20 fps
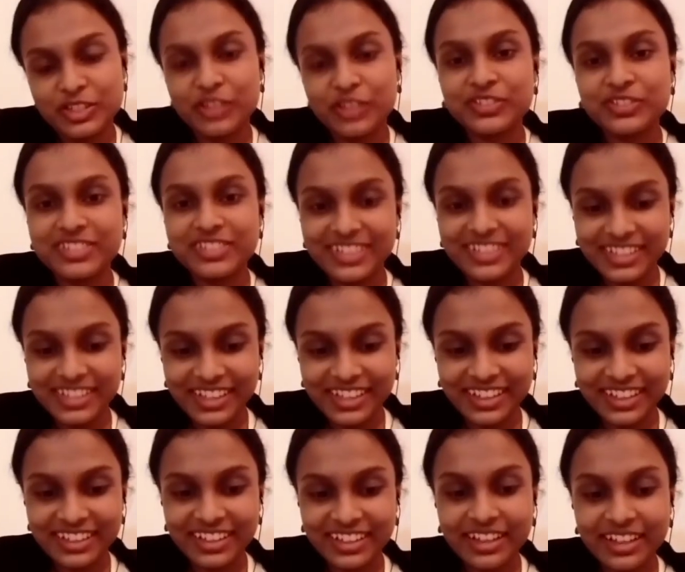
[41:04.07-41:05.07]
of Sri
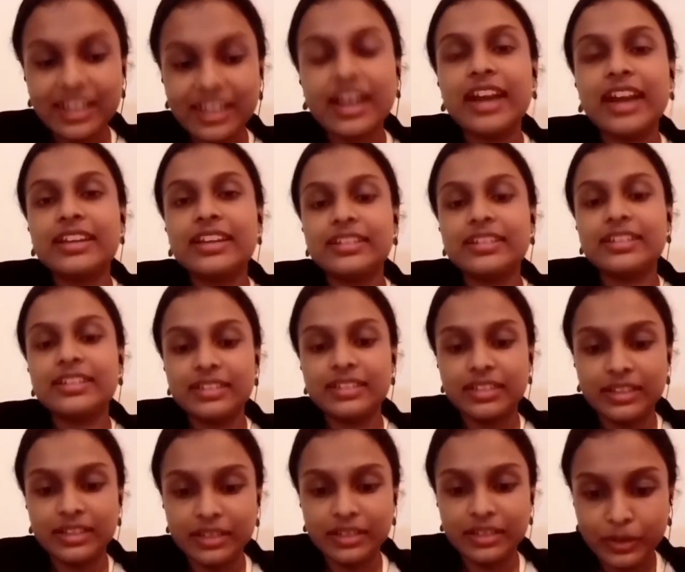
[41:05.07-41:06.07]
Lanka, and
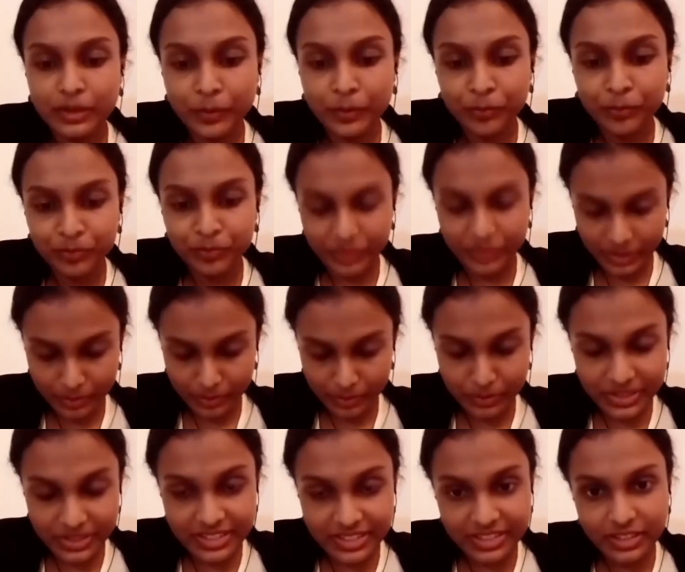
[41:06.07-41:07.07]

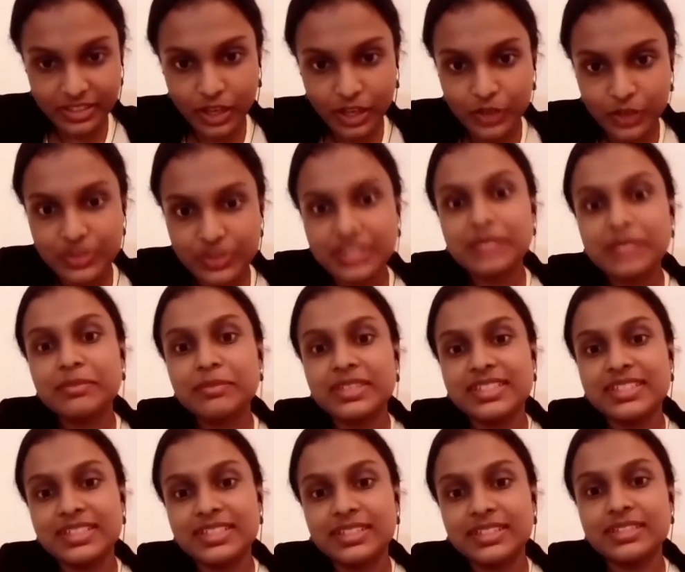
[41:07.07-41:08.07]
President Counsel,
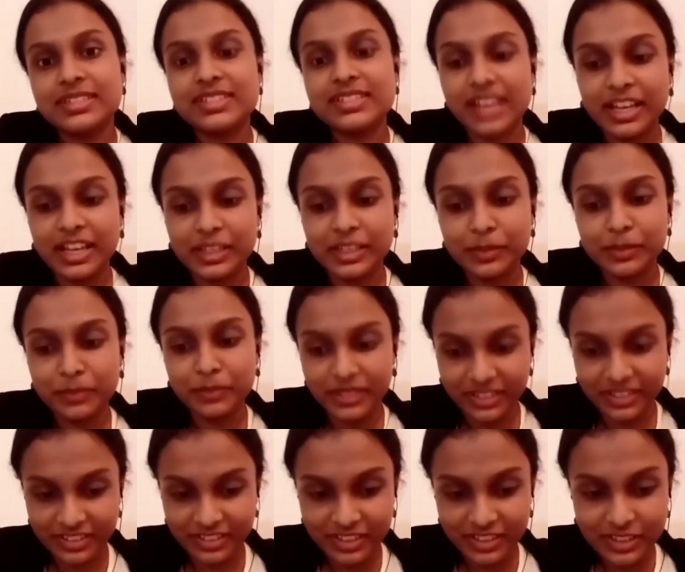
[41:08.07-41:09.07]
Mr. Saliya
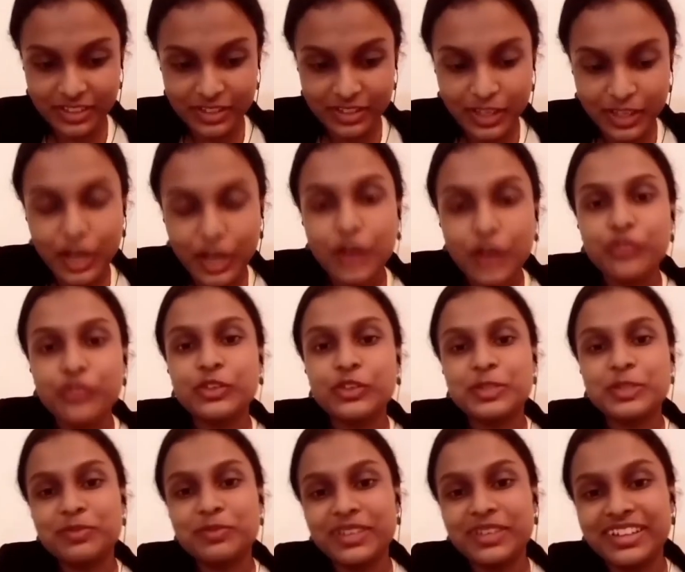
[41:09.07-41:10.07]
Peris, for
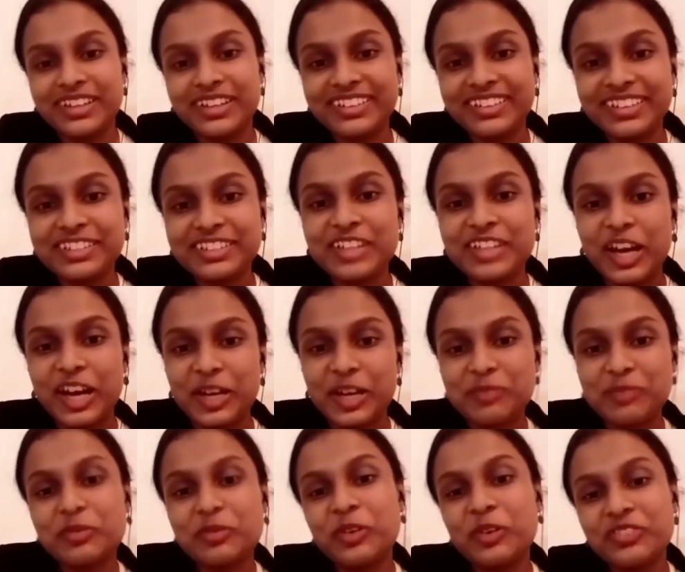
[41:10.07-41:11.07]
sparing time
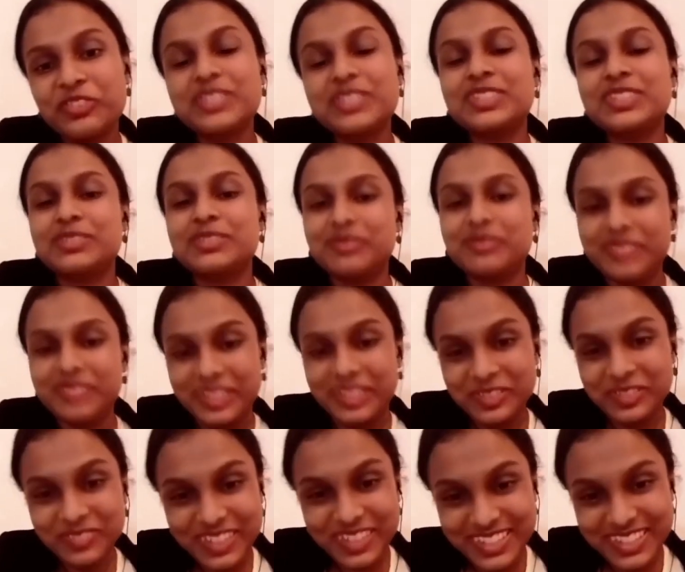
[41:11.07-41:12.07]
of his very
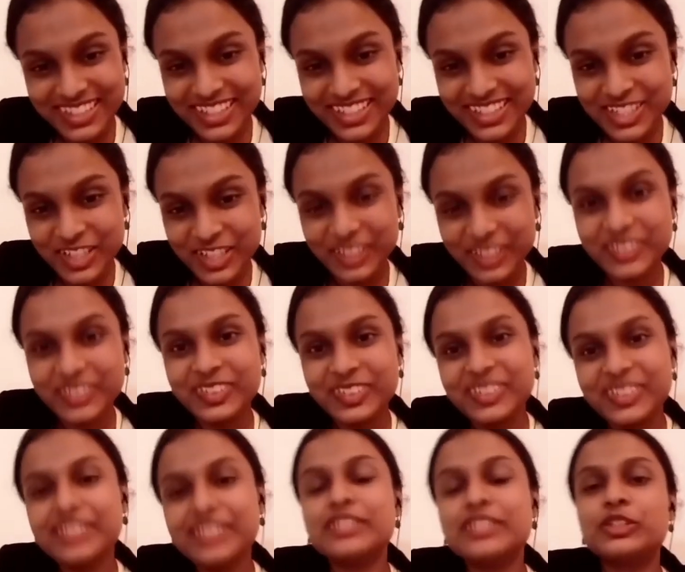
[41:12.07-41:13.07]
busy
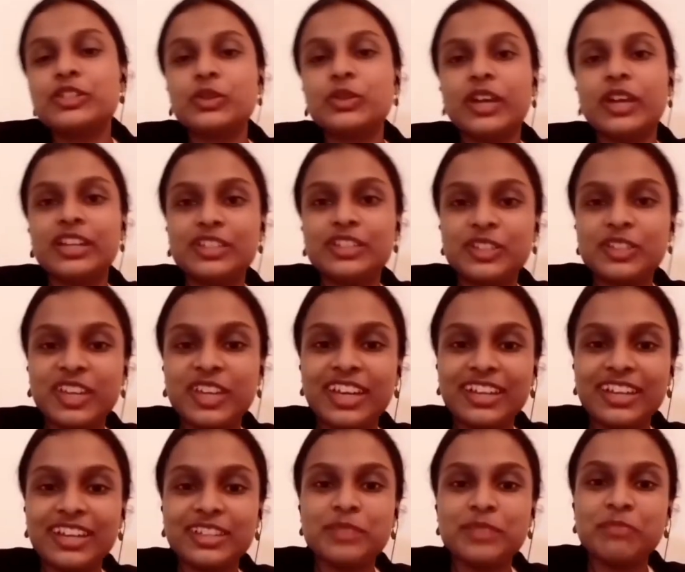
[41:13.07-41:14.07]
schedule to
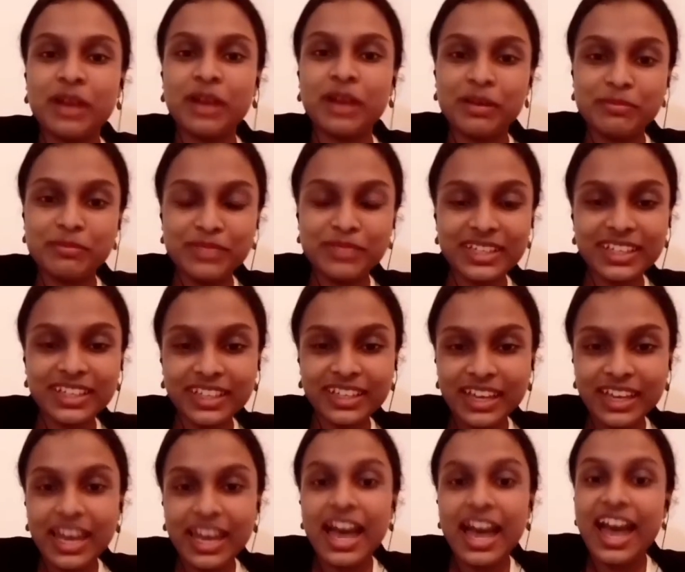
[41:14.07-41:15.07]
educate the public
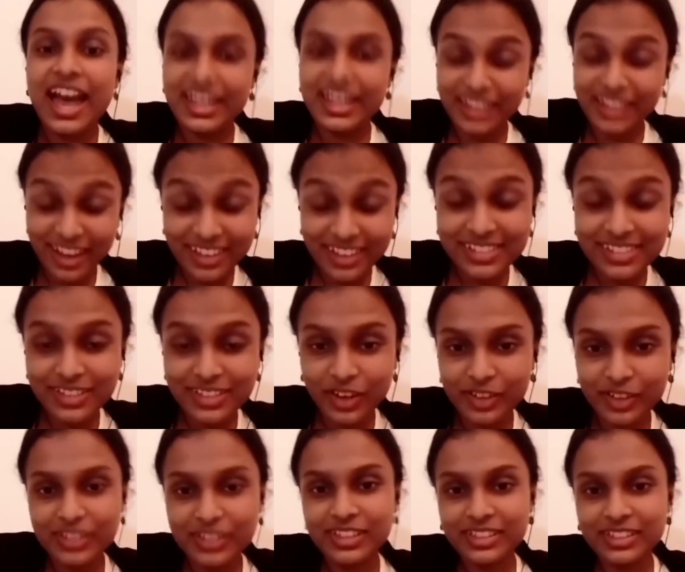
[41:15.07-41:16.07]
and us on
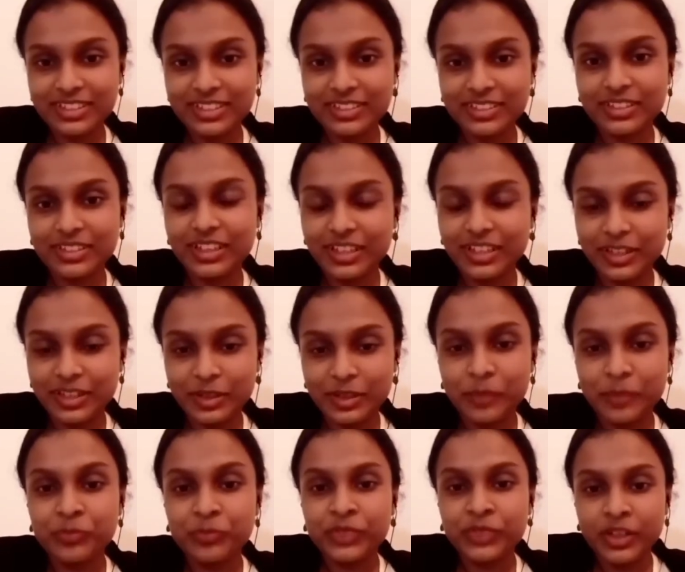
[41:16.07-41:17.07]
this
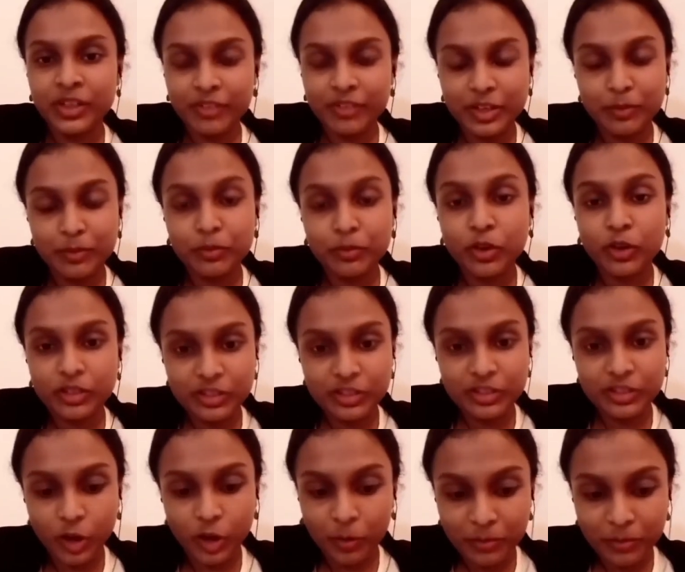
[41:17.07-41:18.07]
very important
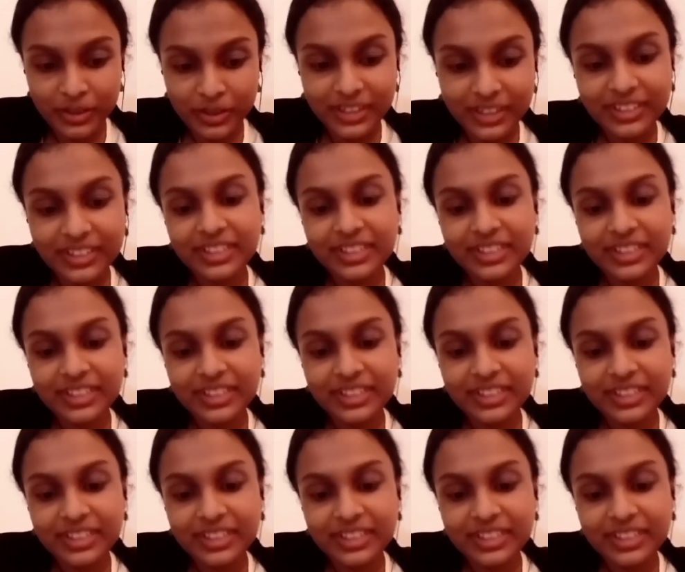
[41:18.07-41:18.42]
topic.